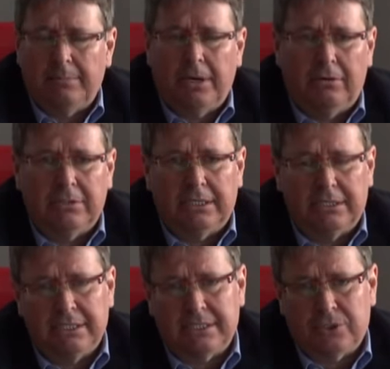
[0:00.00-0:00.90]
about that
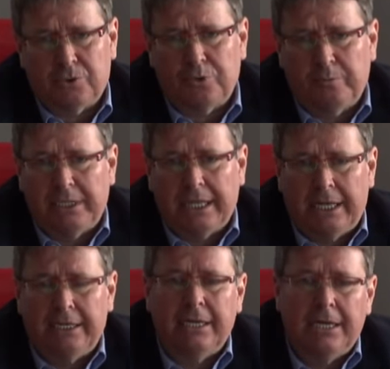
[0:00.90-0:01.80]
this should be
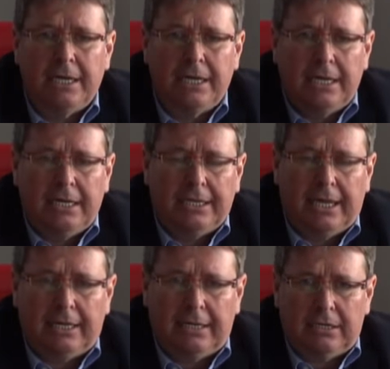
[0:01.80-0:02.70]
done,
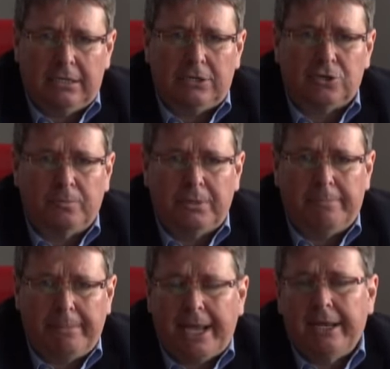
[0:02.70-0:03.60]
then there should be
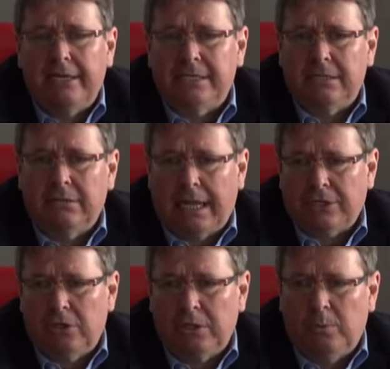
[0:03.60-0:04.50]
a mechanism that
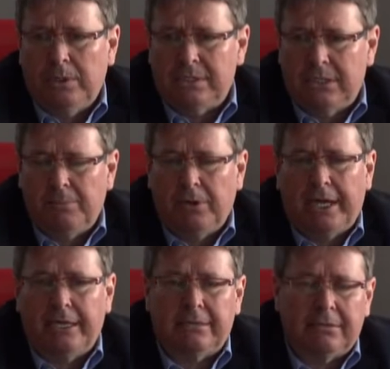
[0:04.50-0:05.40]
actually will
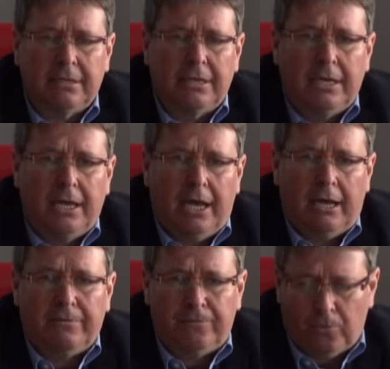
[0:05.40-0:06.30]
stimulate
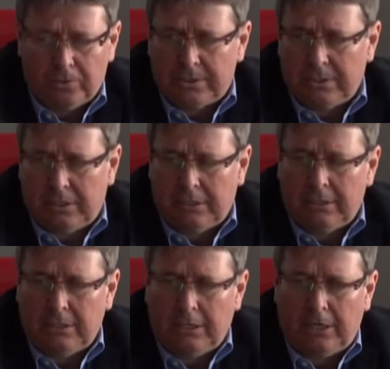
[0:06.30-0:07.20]
and foster
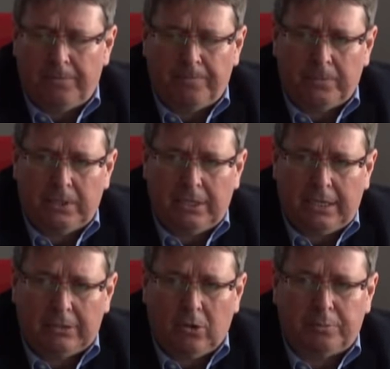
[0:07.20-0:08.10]

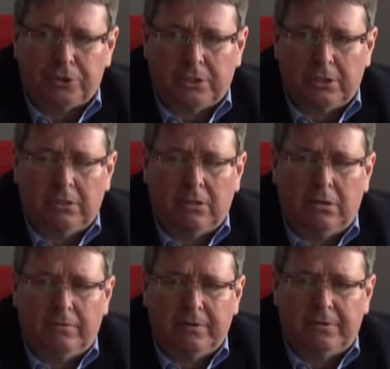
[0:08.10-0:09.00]
the adoption
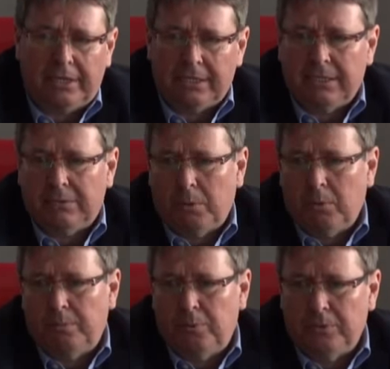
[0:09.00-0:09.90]
of the things that we
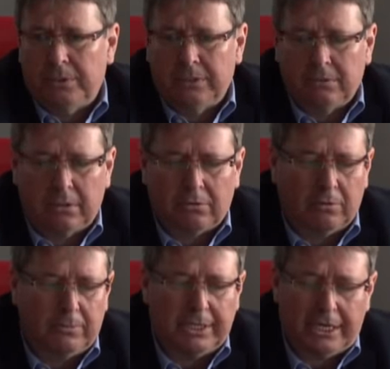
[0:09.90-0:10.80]
will put into the
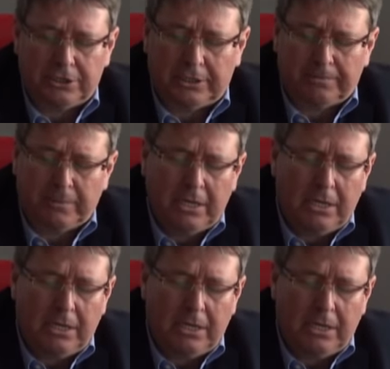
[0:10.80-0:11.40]
recommendation.